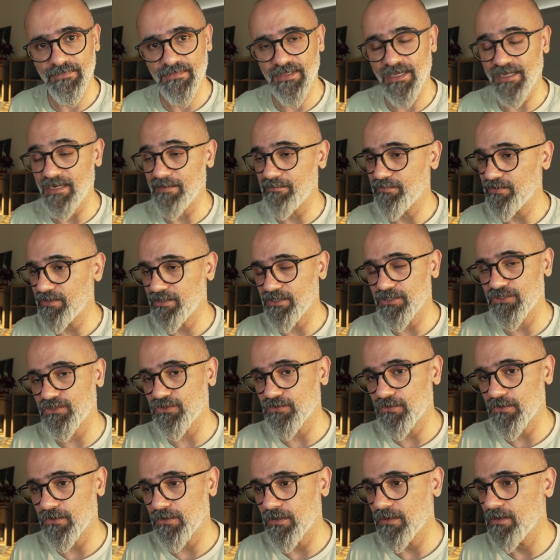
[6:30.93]
And I'm pretty
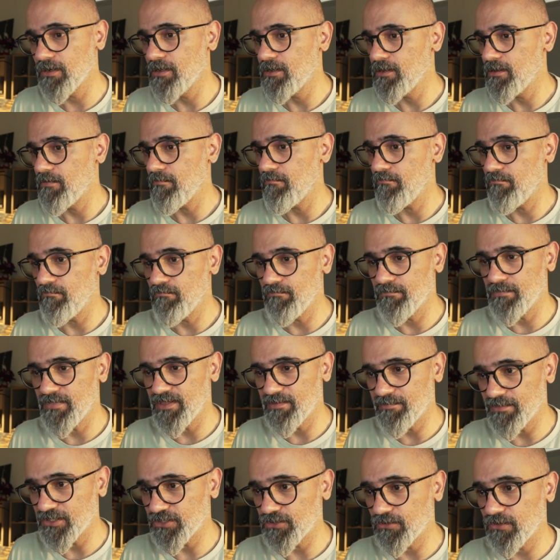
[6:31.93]
sure the
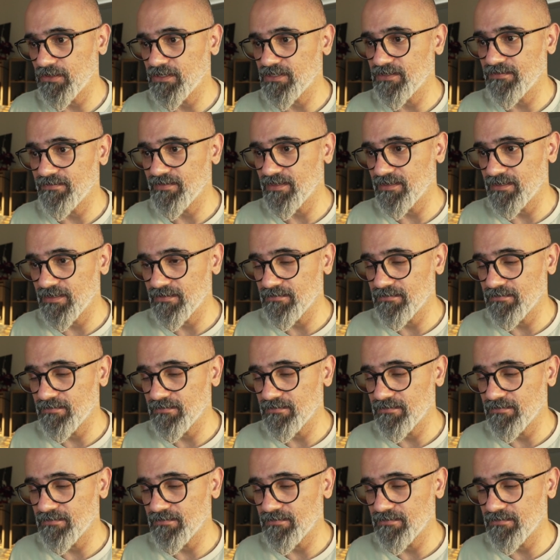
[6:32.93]
majority of